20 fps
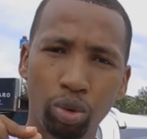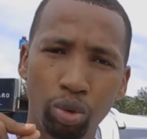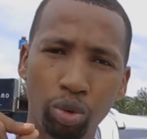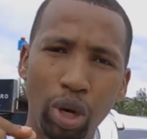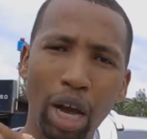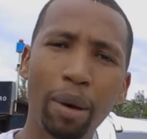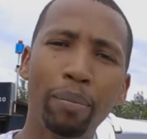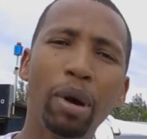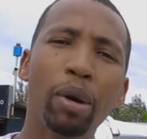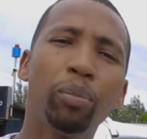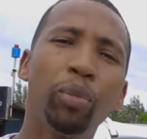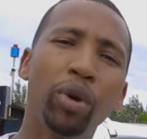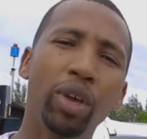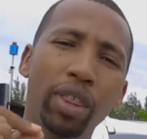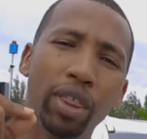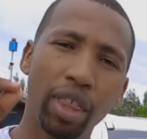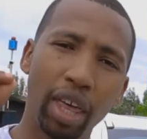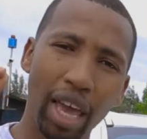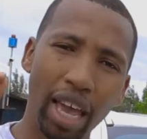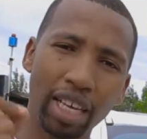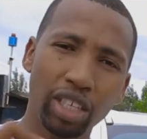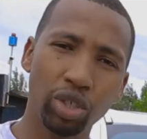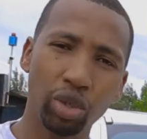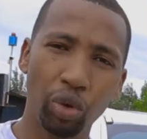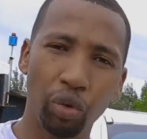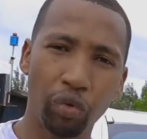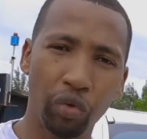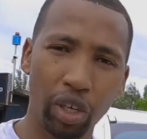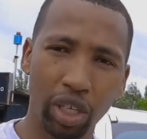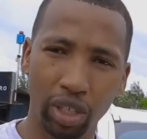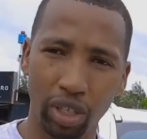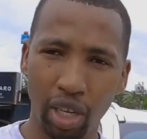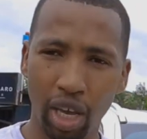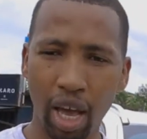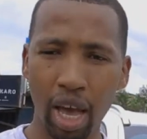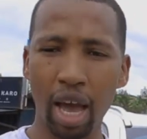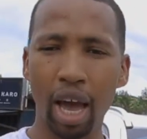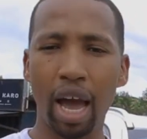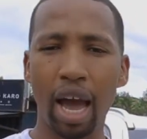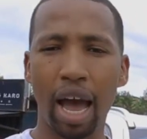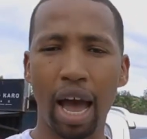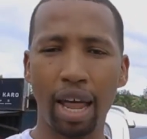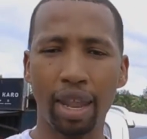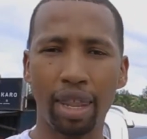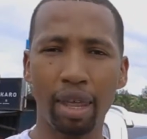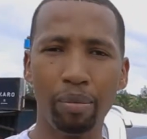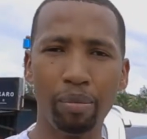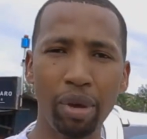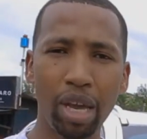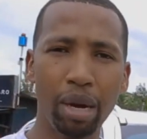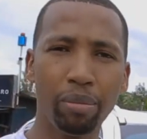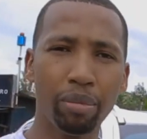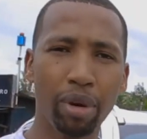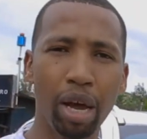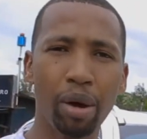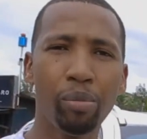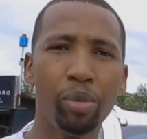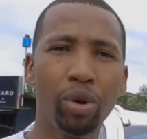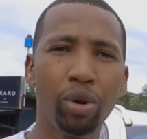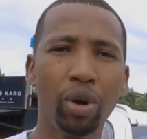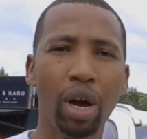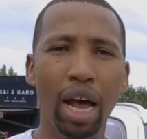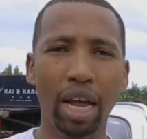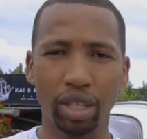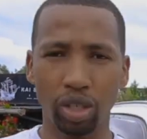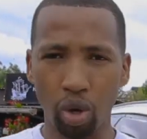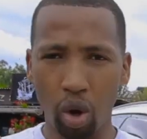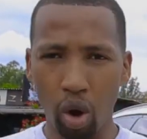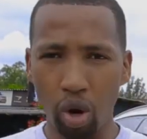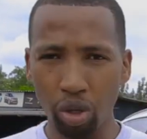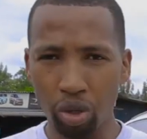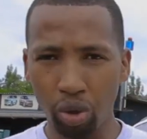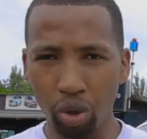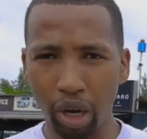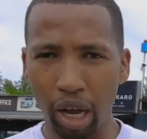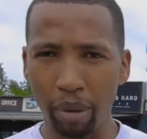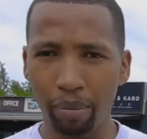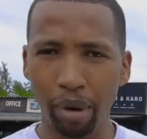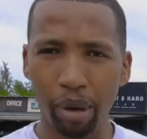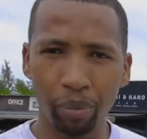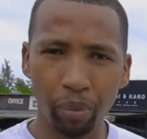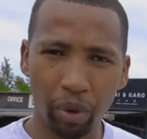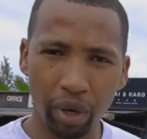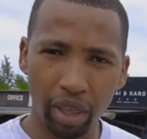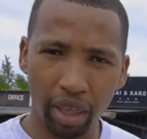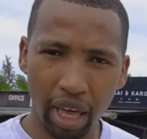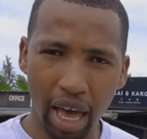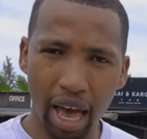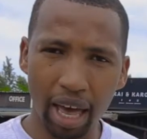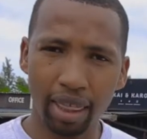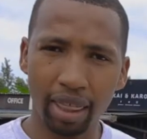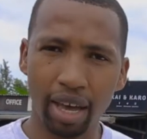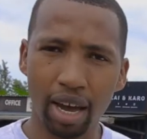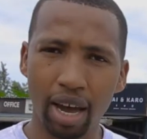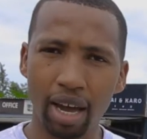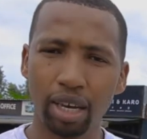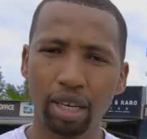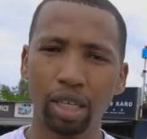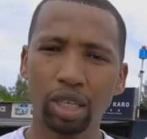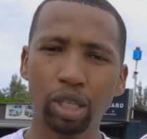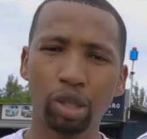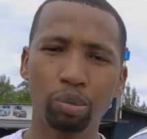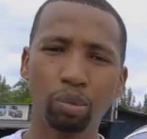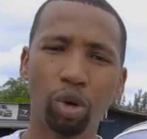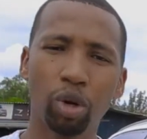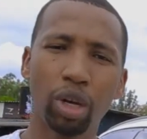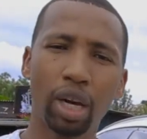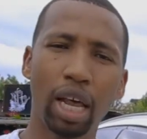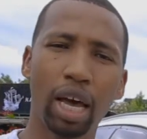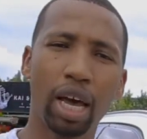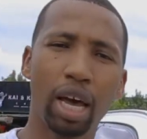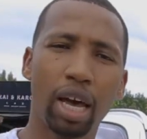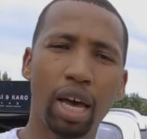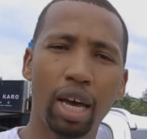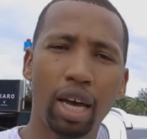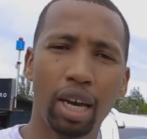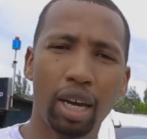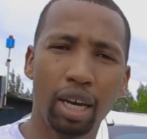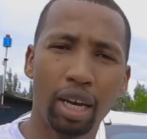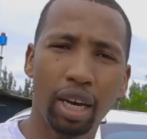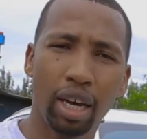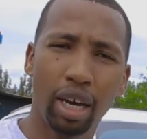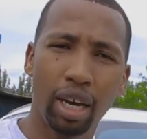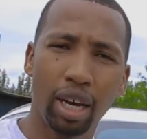come up with SUVs. And the BMW has also come up with other smaller,